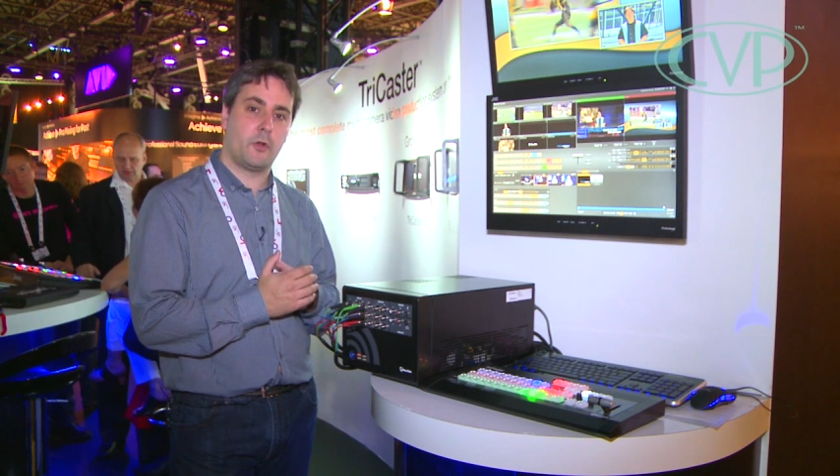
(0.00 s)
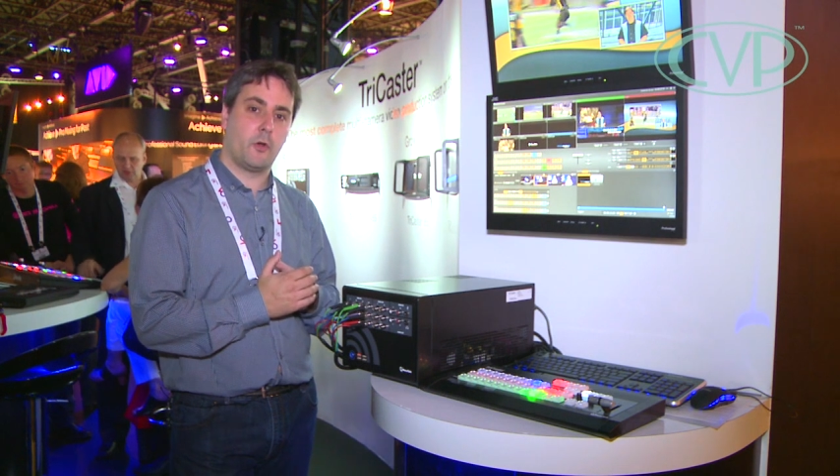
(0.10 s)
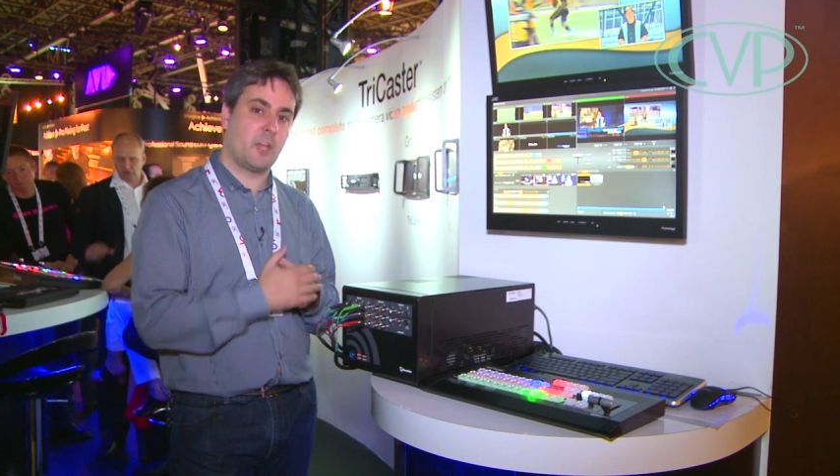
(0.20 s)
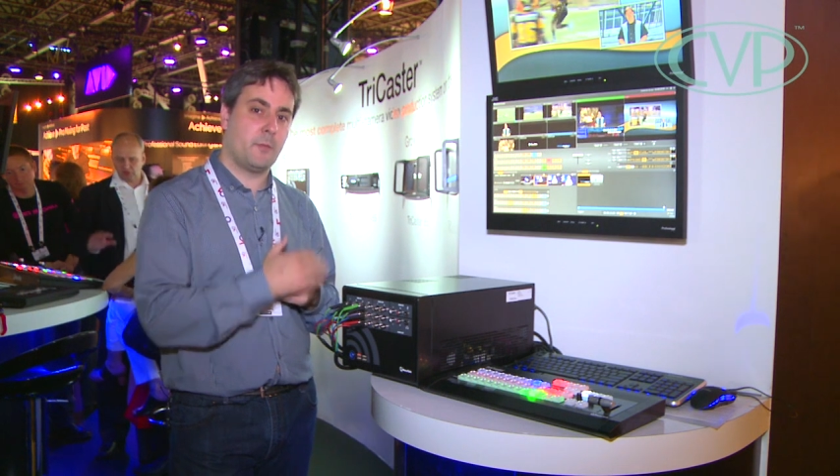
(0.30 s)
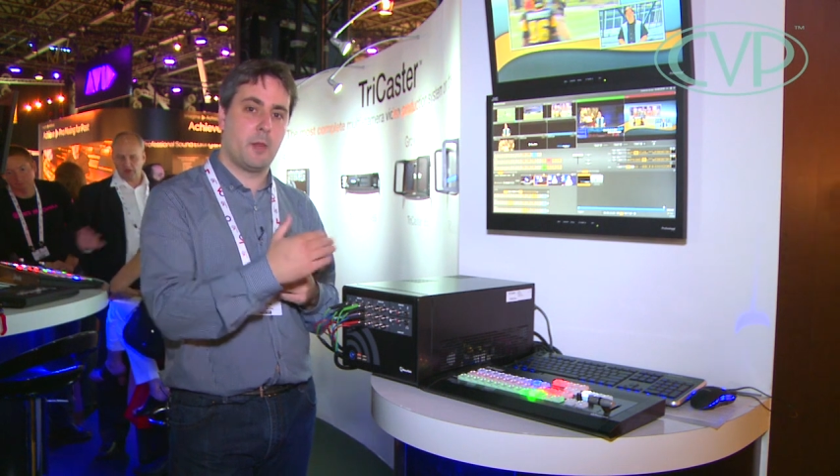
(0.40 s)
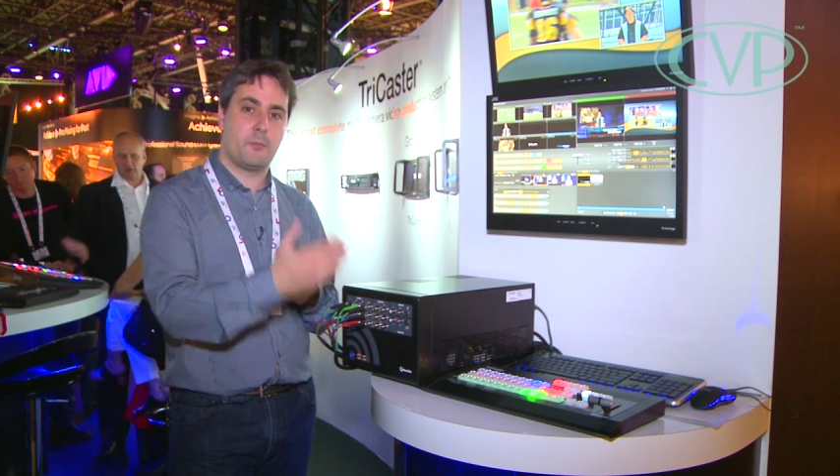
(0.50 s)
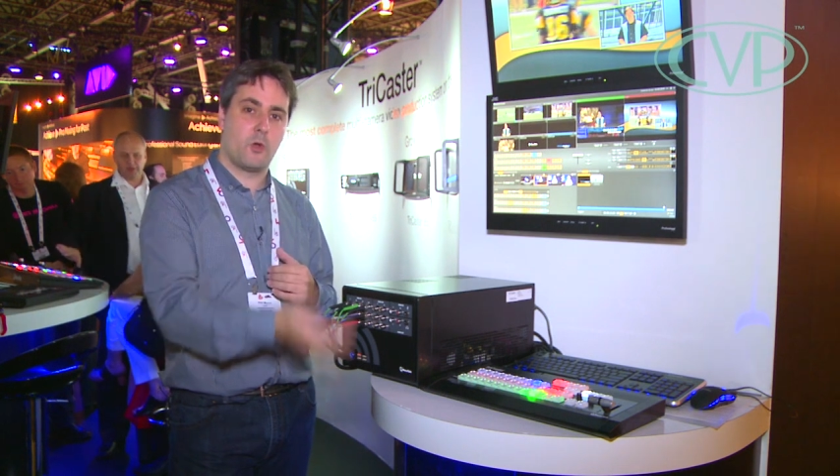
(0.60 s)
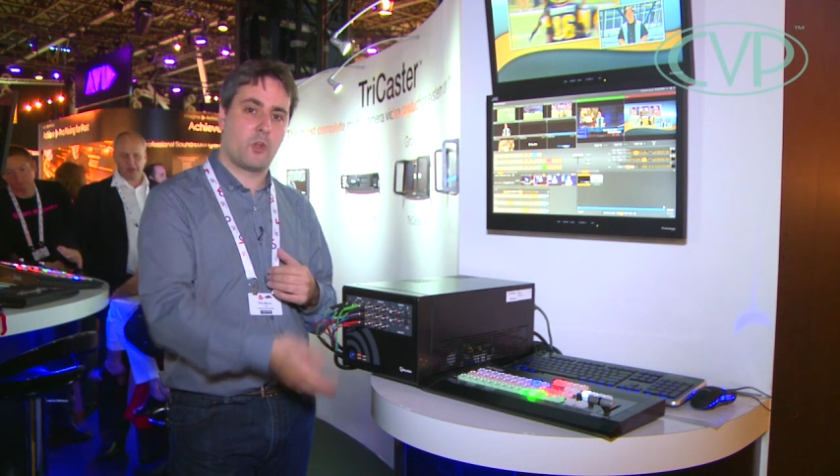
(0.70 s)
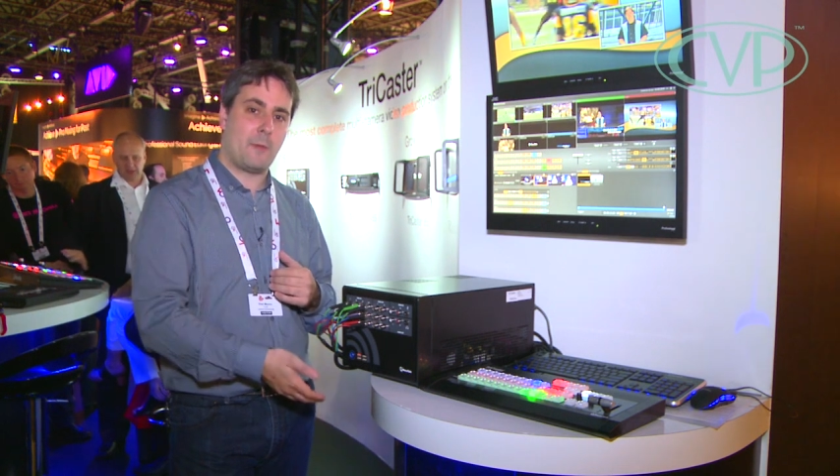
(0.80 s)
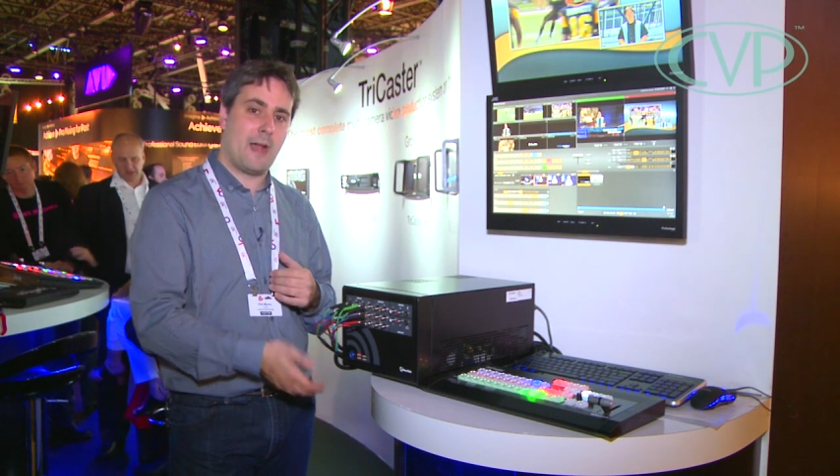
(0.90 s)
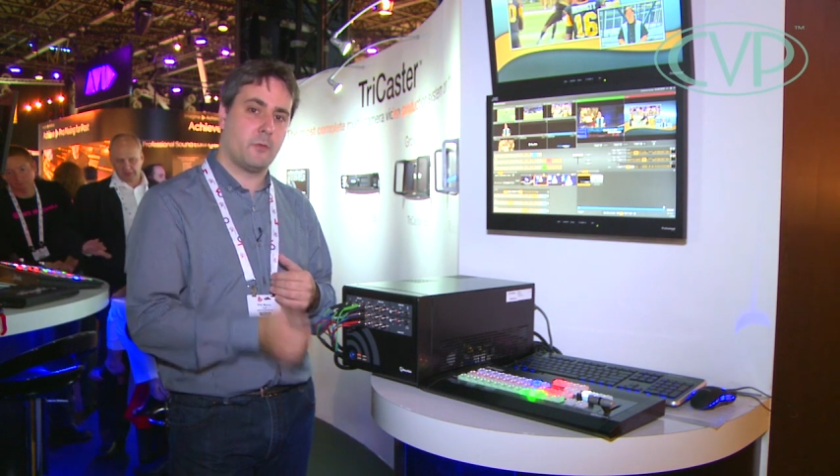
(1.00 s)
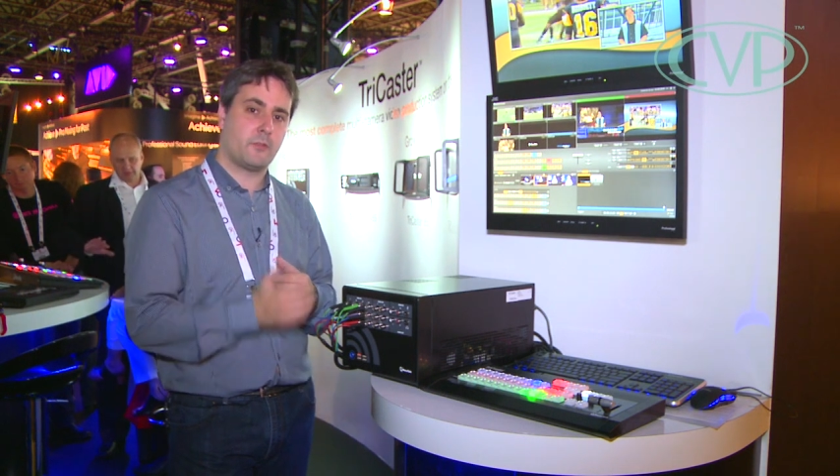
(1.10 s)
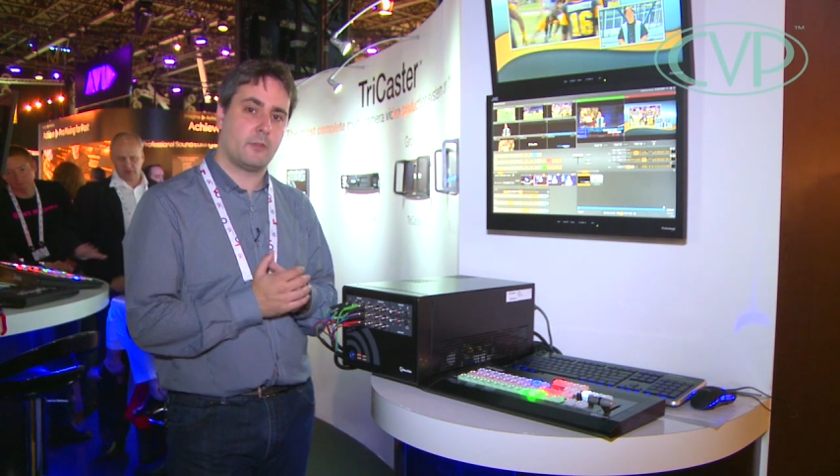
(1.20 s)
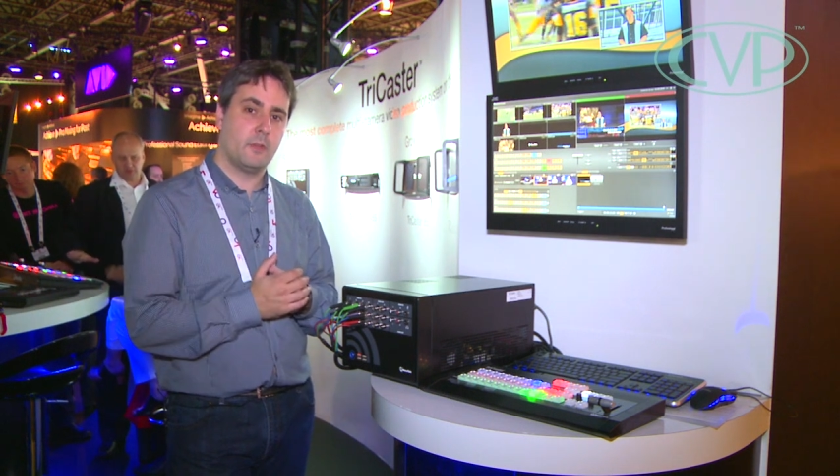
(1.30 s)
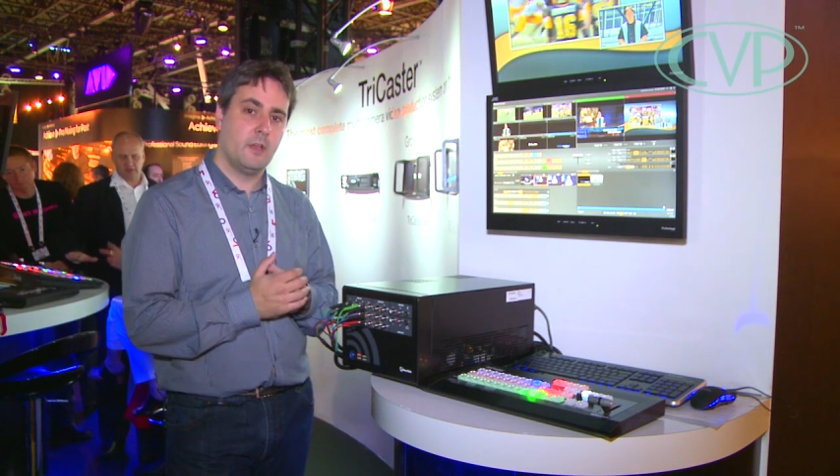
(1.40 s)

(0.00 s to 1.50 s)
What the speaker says: or it can be a program out.